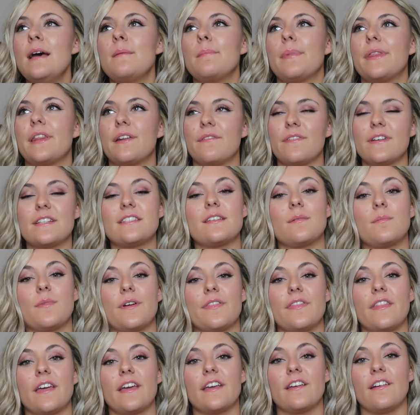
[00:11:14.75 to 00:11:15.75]
But then if it's
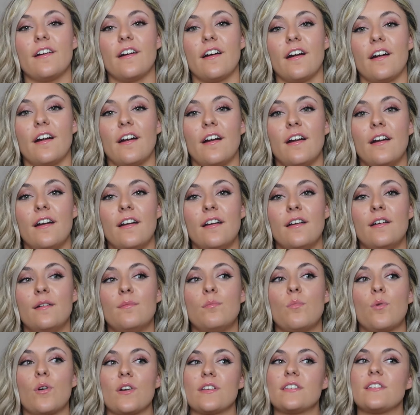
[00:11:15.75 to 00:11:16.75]
someone that you're
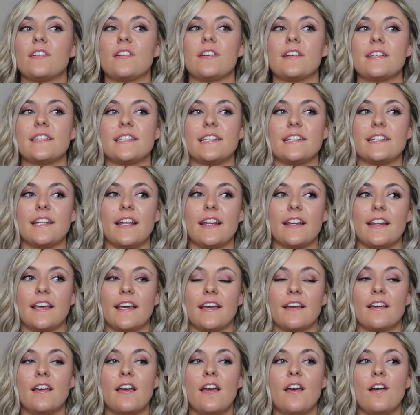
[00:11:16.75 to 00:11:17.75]
more seriously
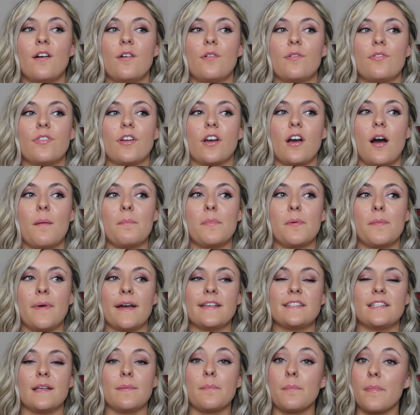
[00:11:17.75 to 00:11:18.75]
dating, the
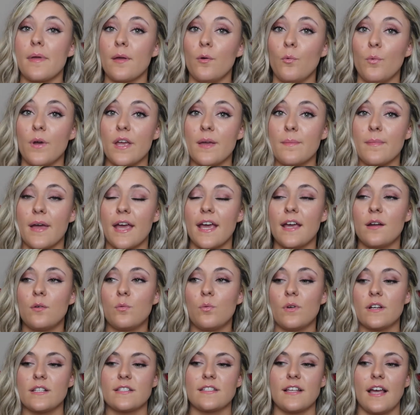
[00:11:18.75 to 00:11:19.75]
compromise that we made
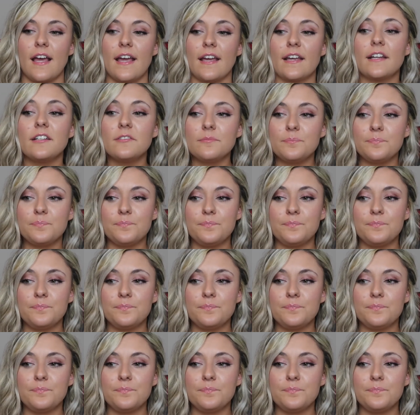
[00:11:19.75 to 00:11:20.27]
was like,